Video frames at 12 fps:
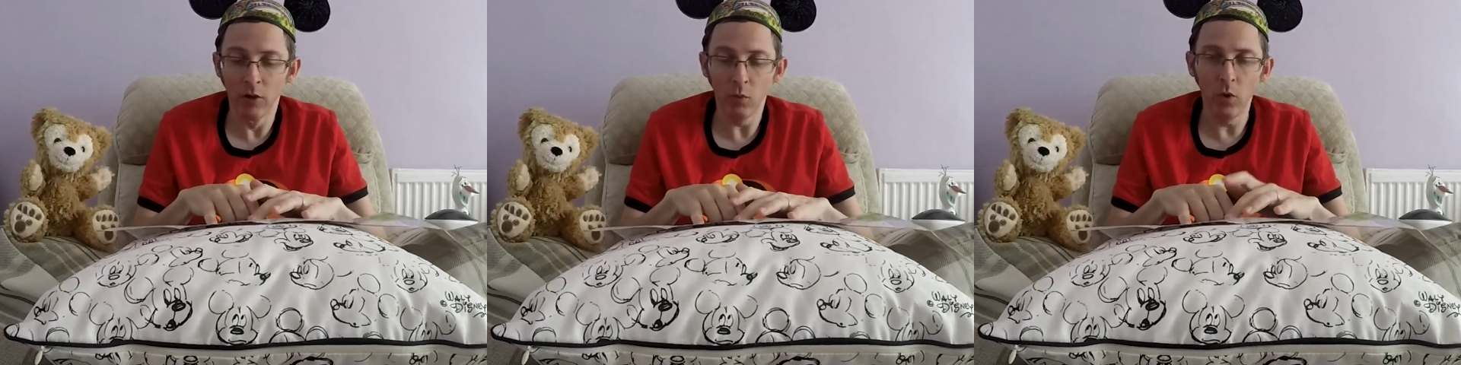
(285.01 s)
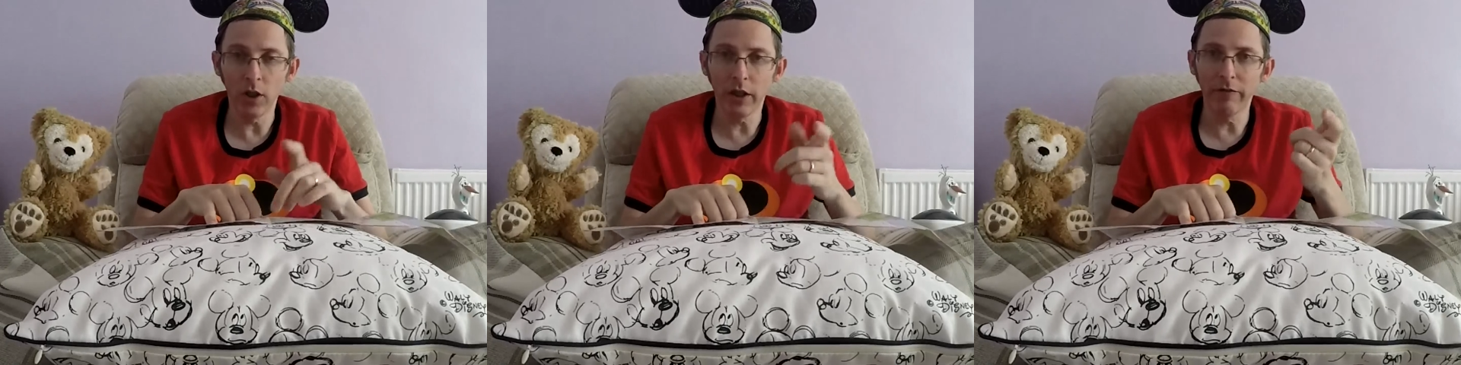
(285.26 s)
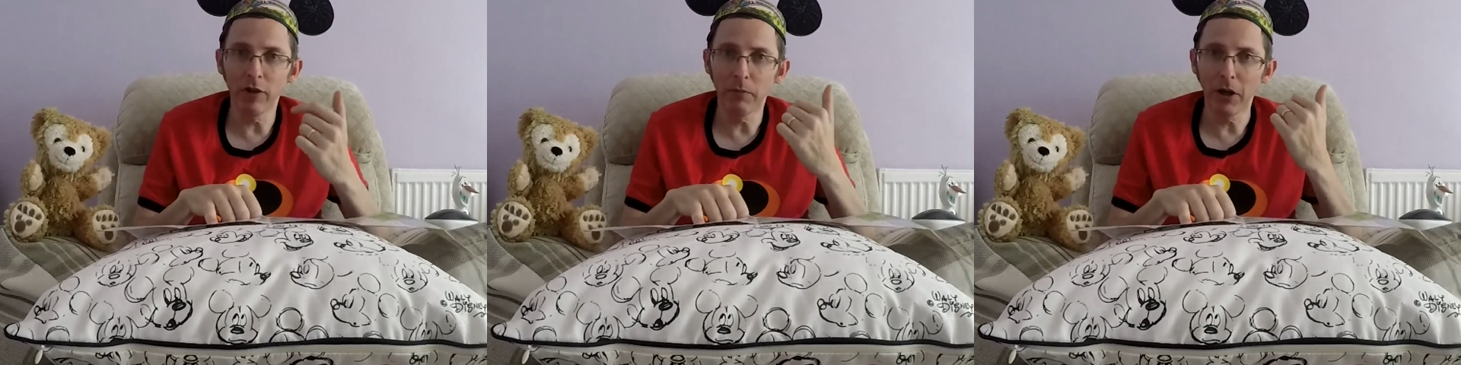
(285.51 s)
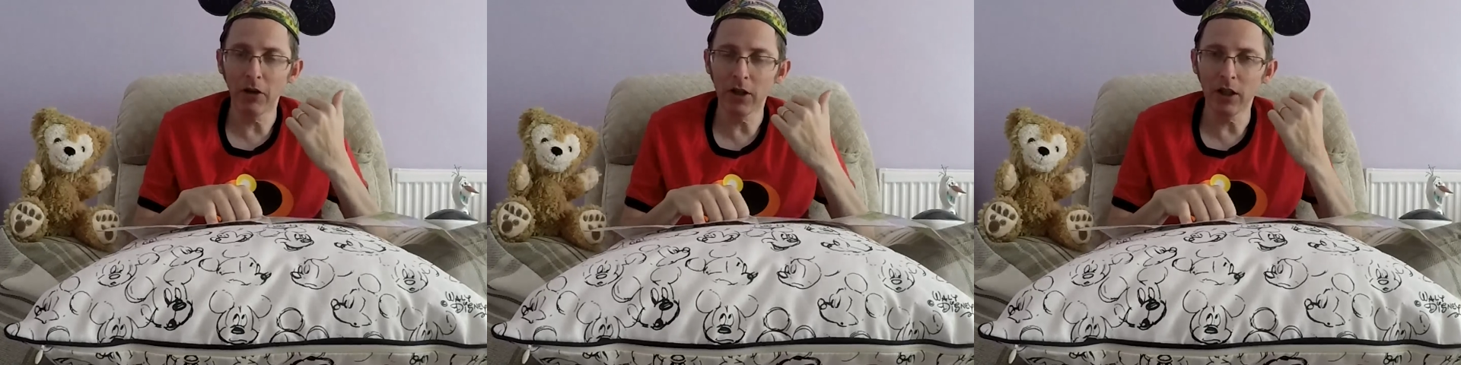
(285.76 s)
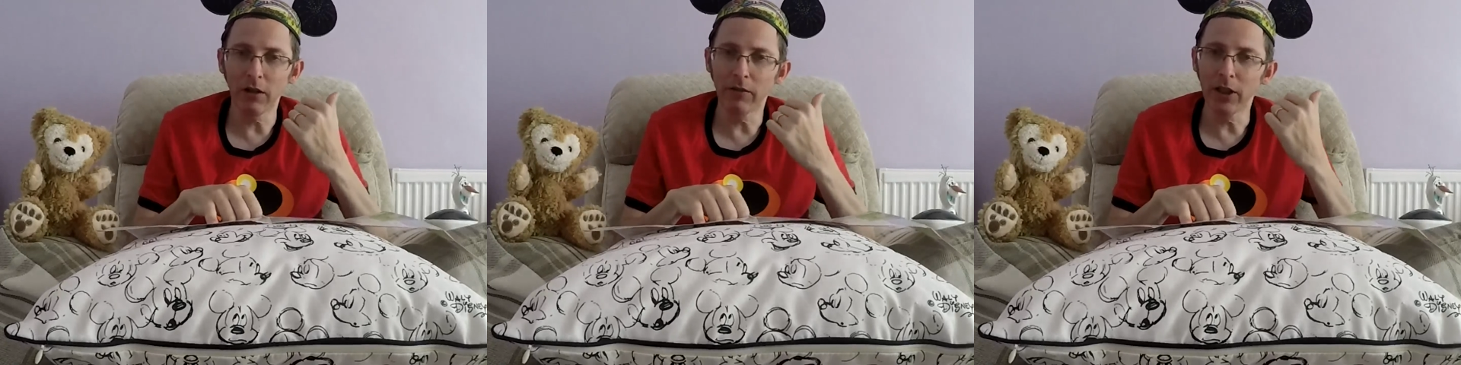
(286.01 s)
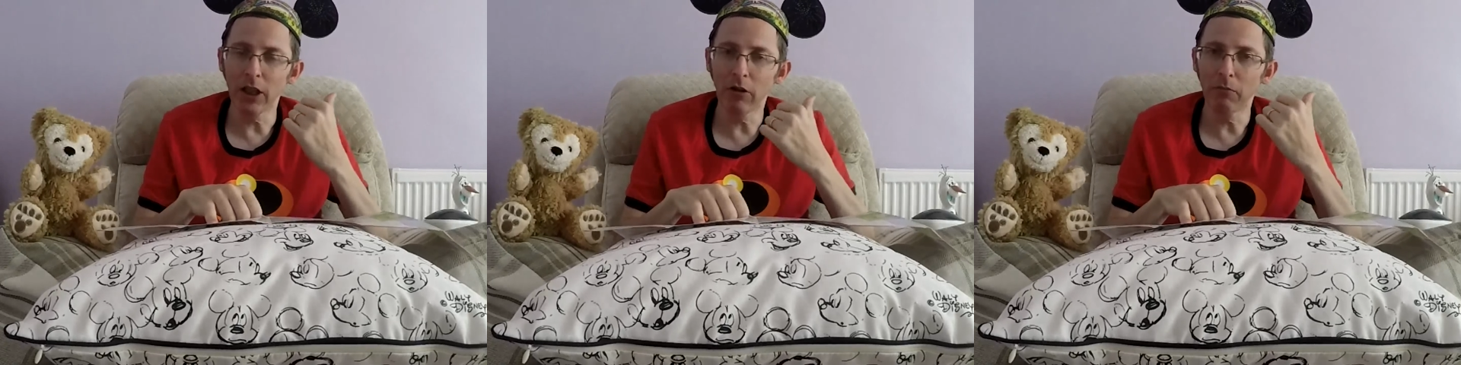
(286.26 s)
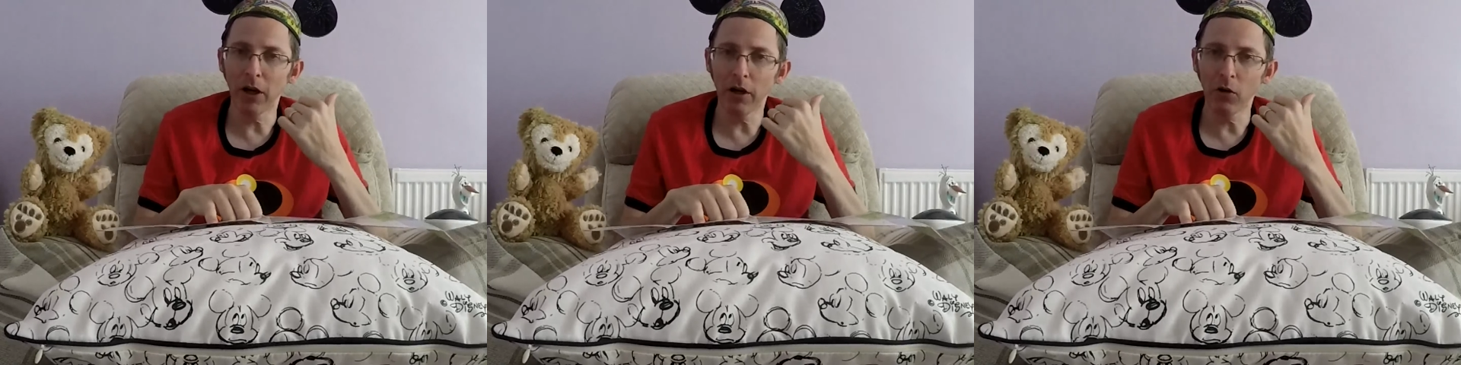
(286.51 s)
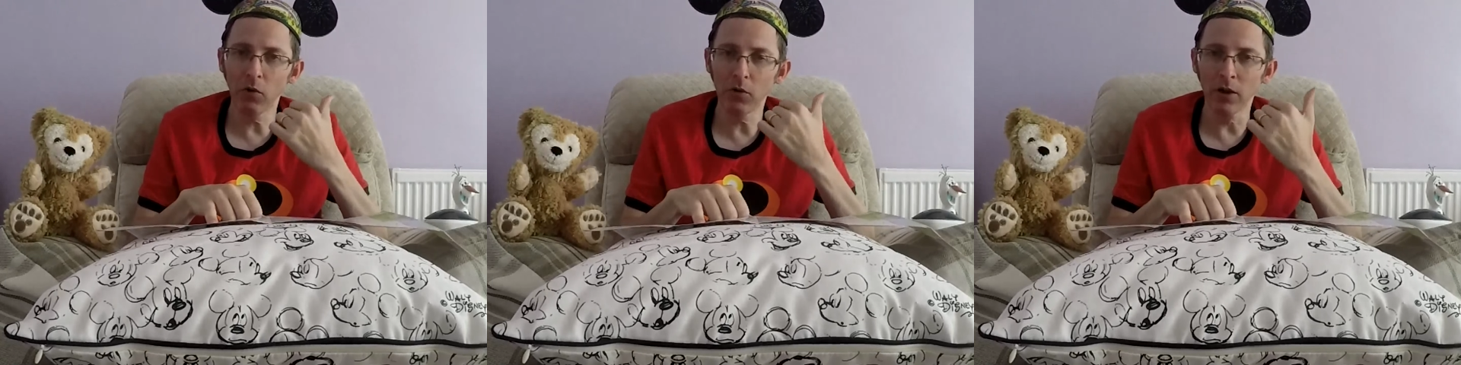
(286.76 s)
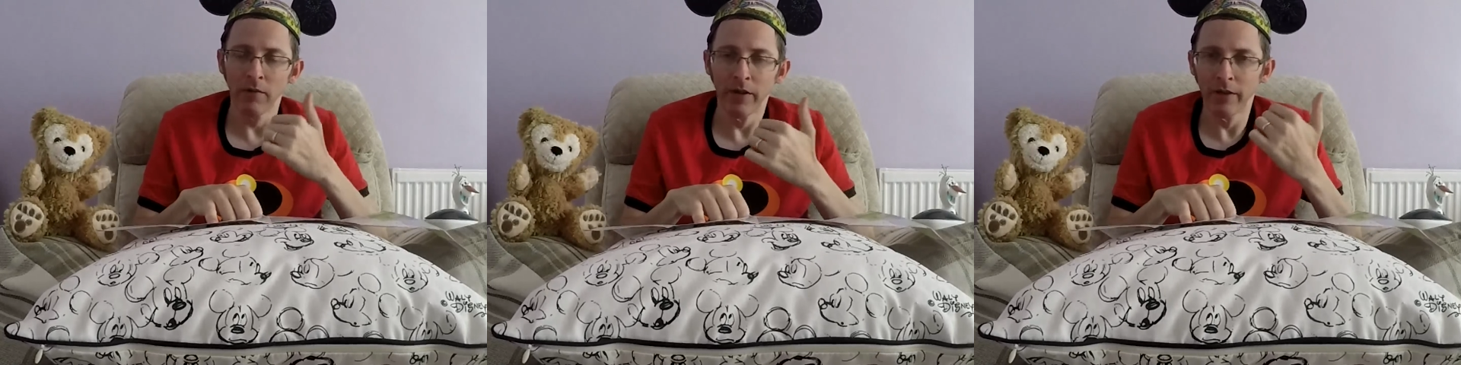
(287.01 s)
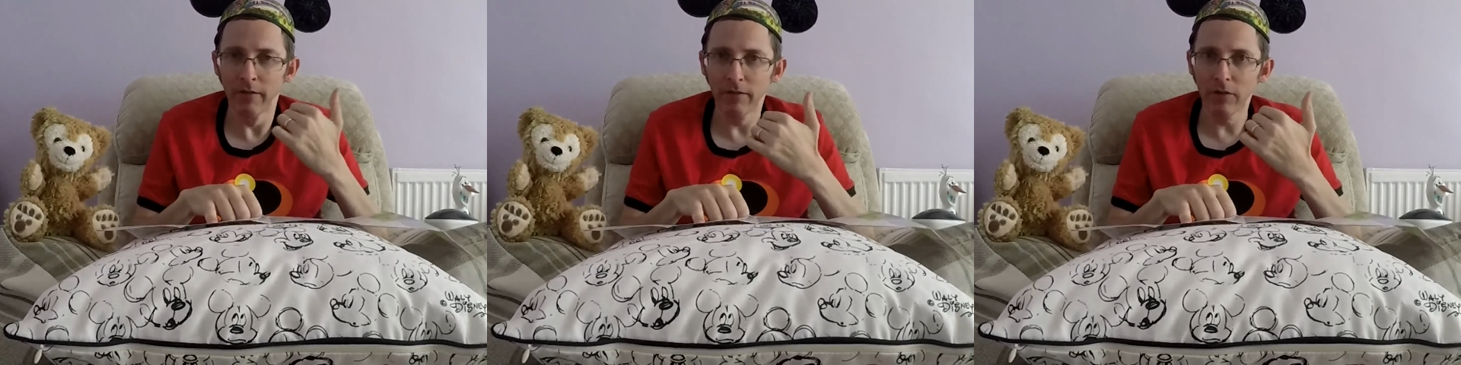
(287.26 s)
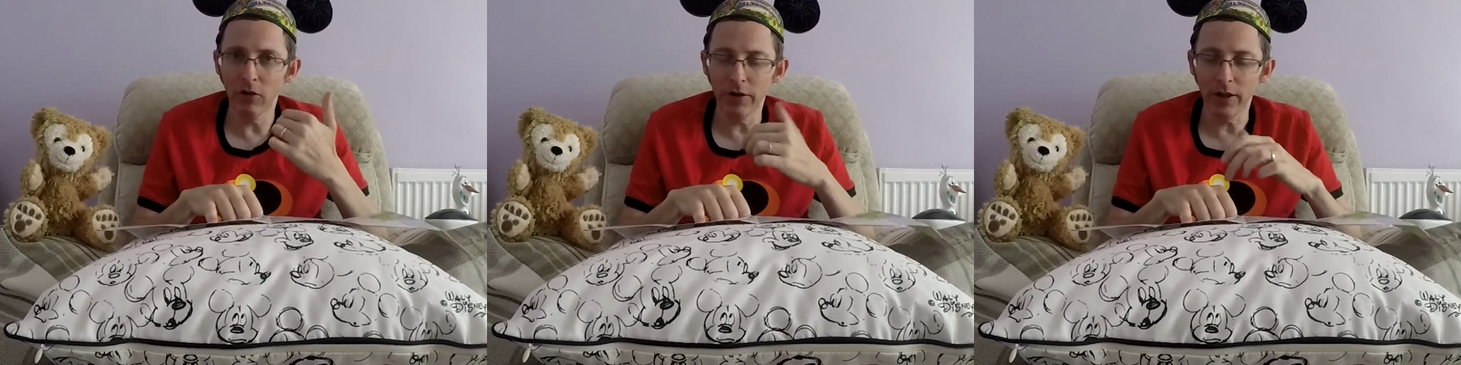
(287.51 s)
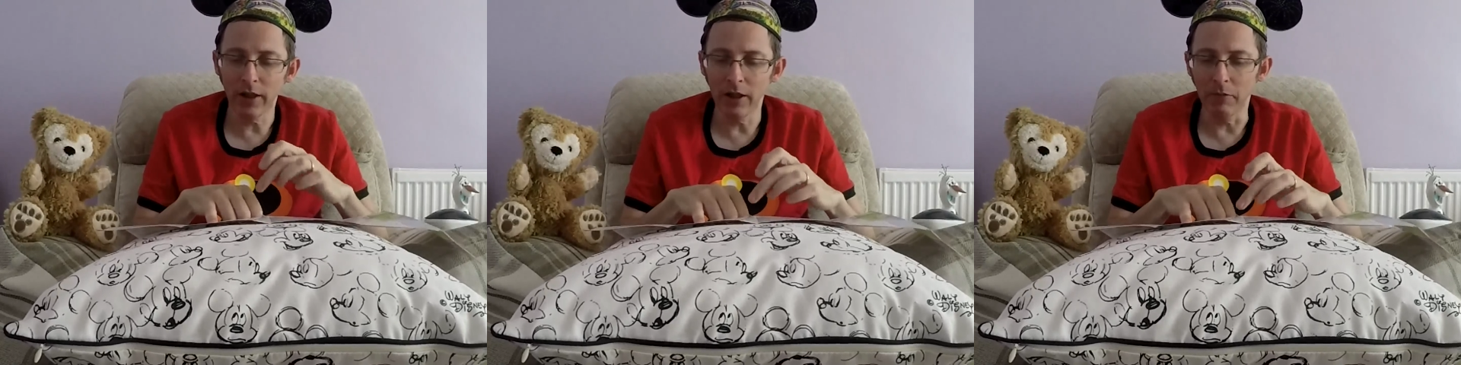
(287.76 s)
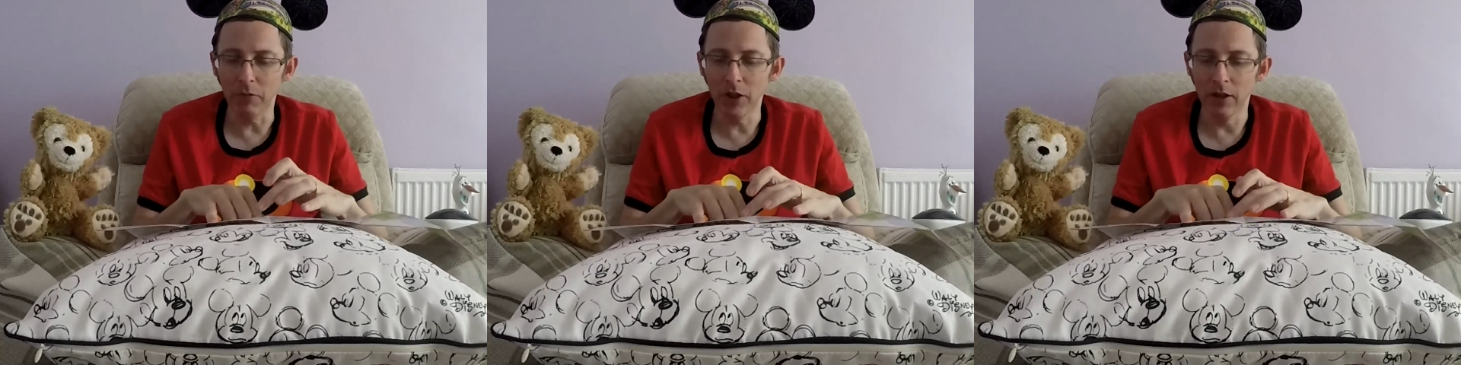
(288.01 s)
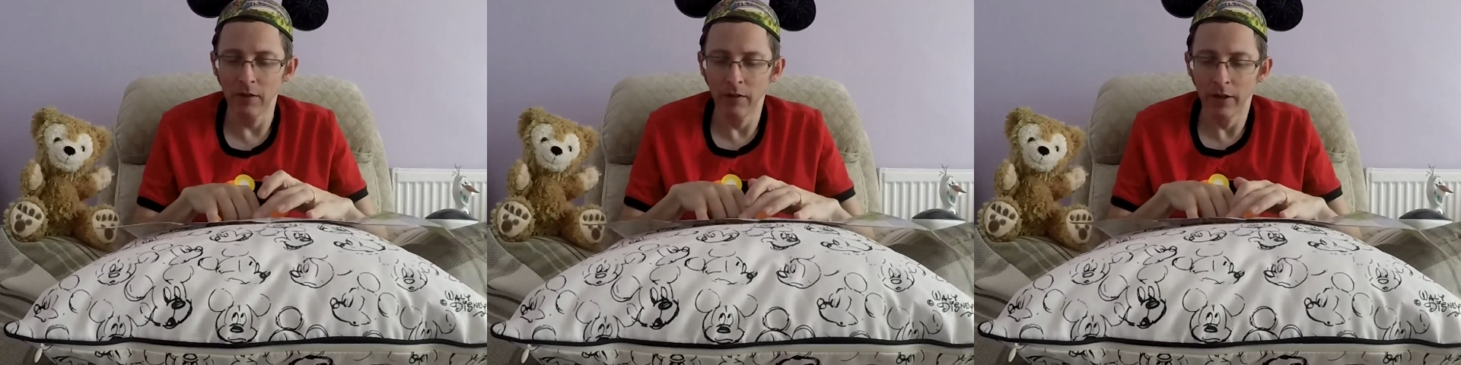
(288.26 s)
which I've already posted a video on my old Florida clips.